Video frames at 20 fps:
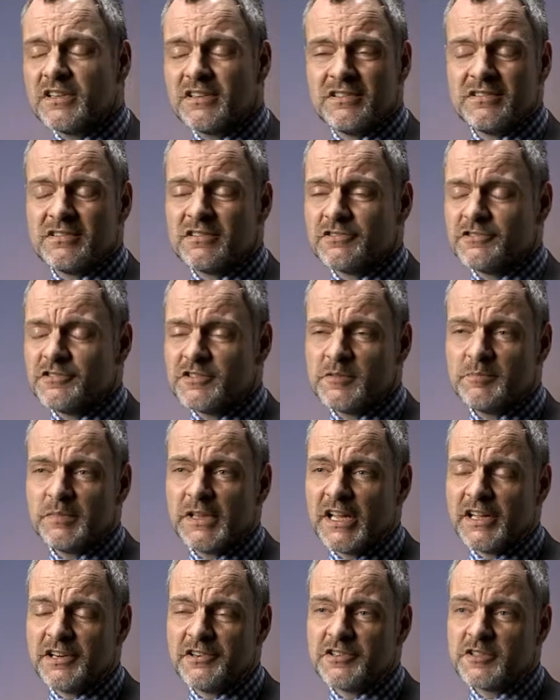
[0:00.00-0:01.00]
concerns
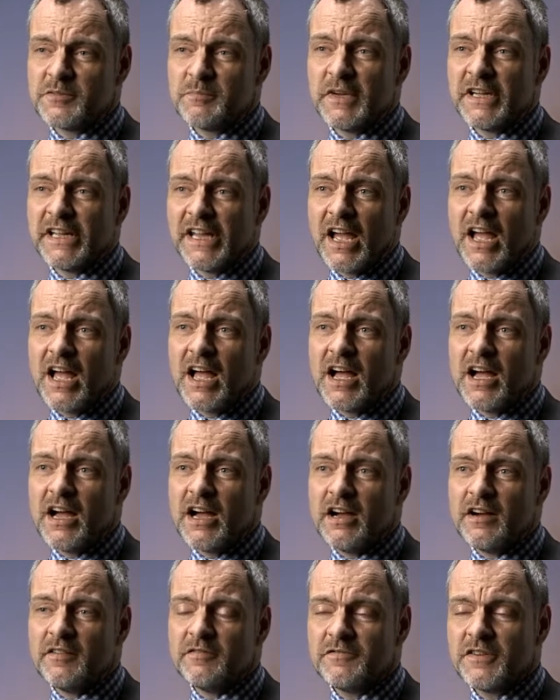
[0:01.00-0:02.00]
planners might
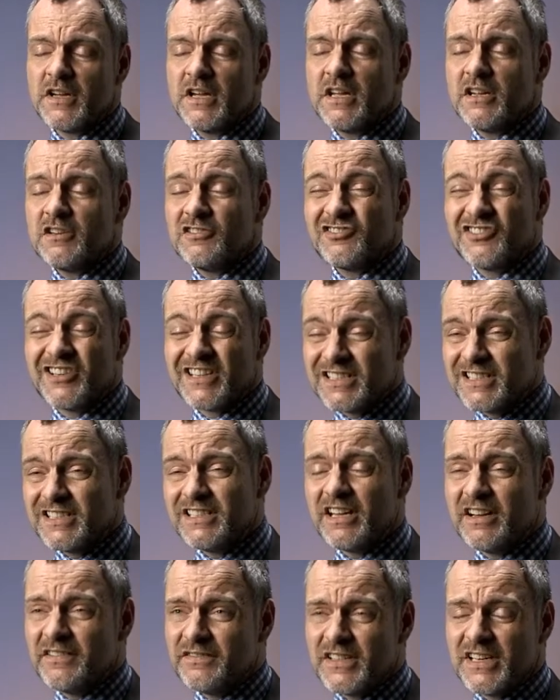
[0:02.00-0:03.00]
have, trying to
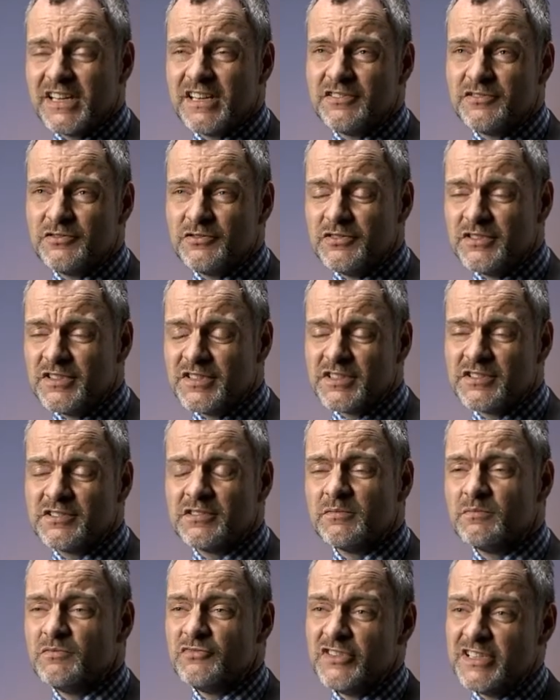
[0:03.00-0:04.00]
navigate through the system
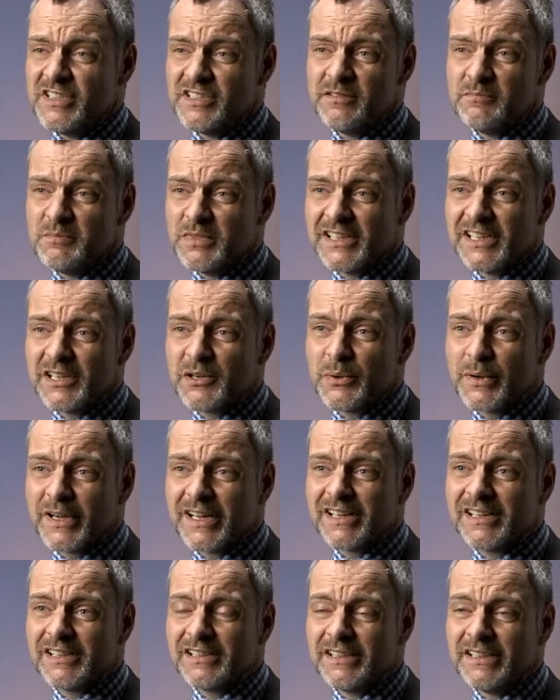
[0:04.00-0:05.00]
reasonably
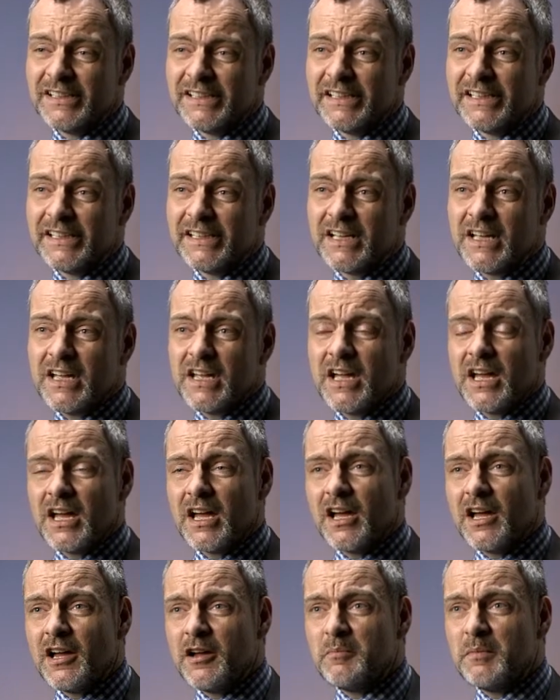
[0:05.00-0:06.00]
quickly,
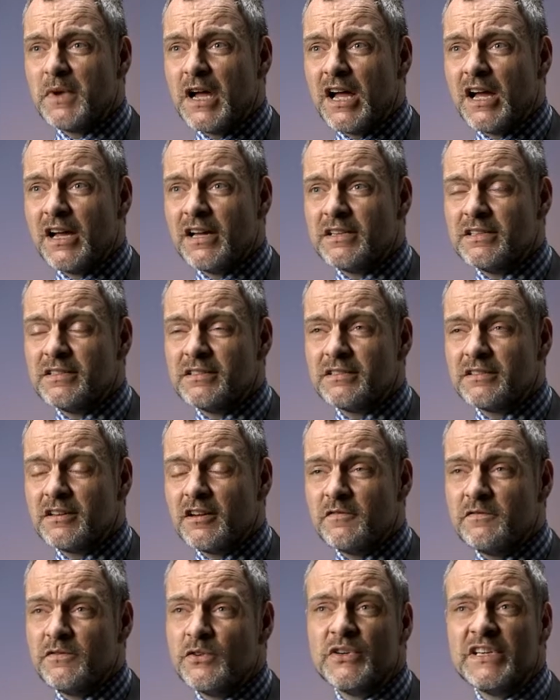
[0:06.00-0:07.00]
and
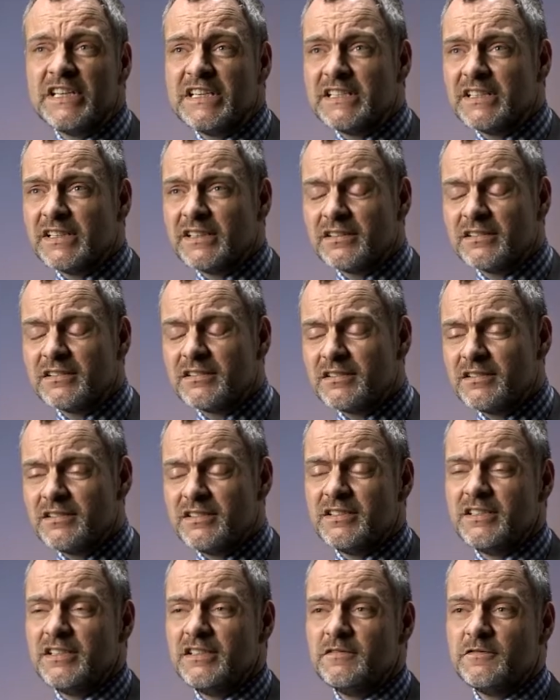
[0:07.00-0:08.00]
avoiding the
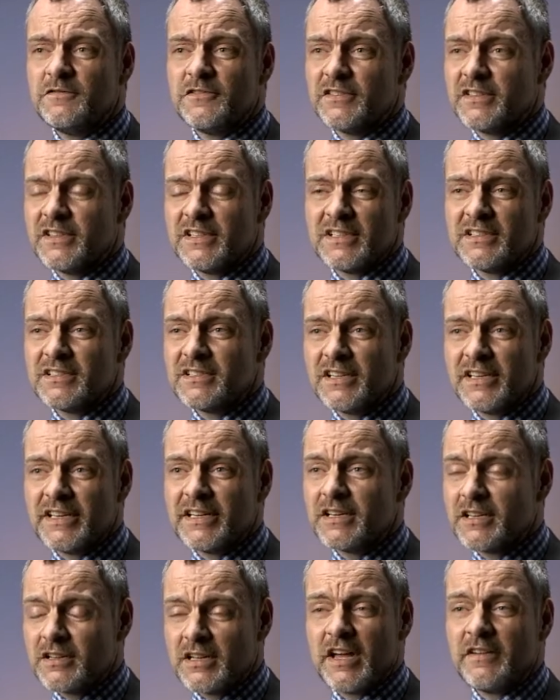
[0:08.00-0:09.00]
need for things
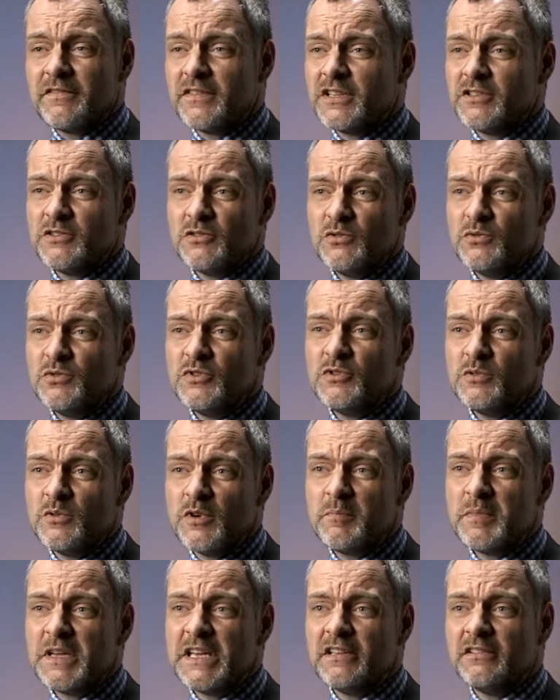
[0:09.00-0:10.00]
like having to go to
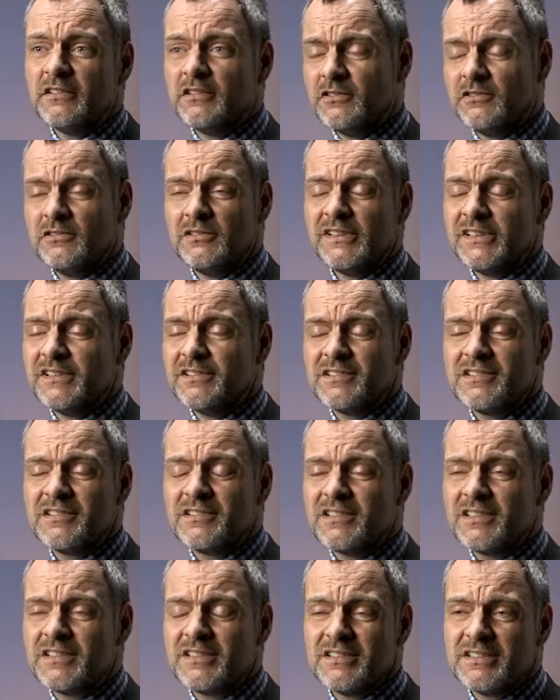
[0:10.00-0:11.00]
appeal and all the
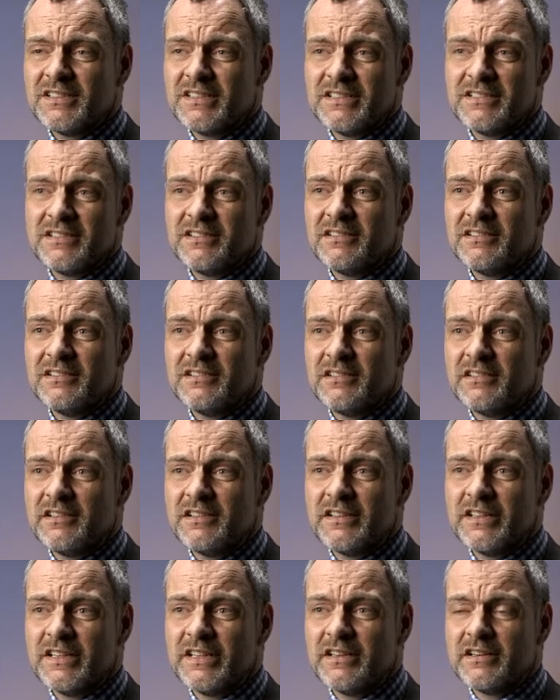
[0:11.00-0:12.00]
uncertainties that there are
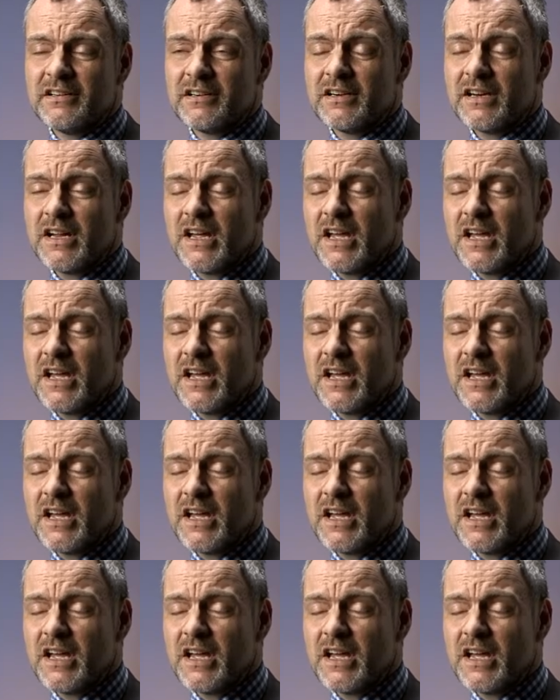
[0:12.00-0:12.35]
there.